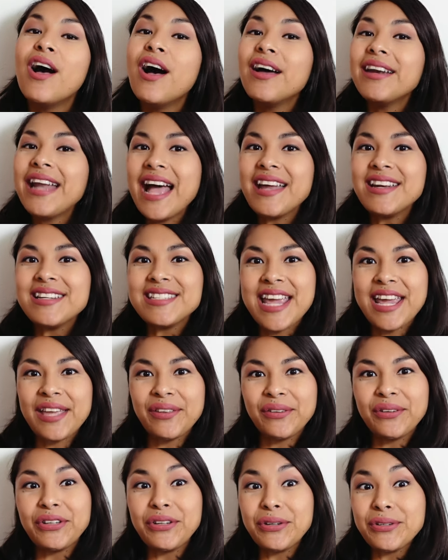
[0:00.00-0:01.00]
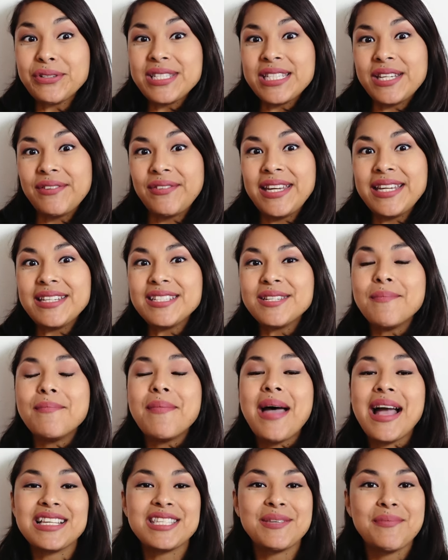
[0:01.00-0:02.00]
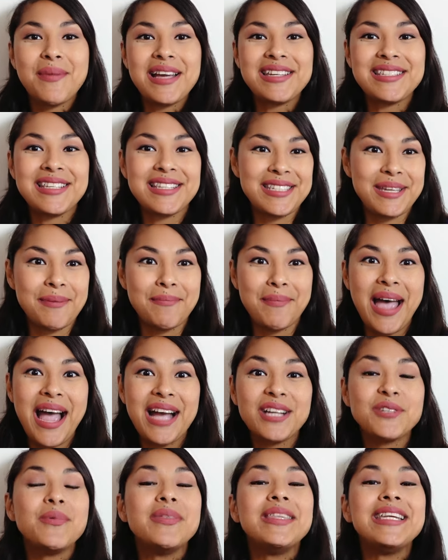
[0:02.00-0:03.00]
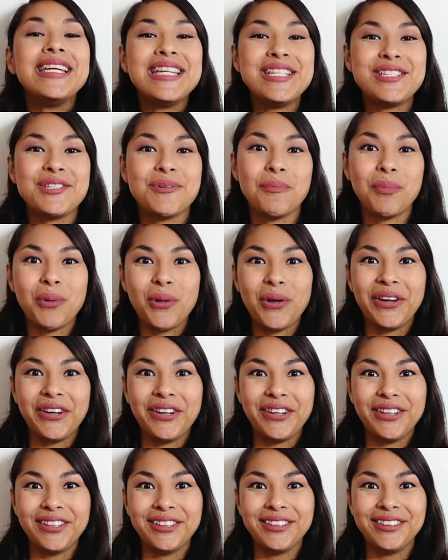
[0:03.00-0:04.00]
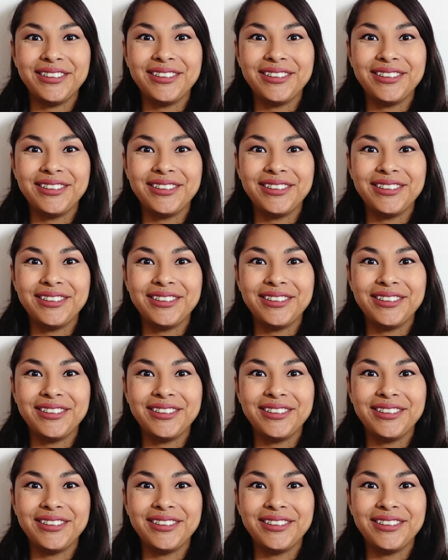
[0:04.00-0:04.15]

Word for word: on how to tailor your CV to maximize its impact with each employer.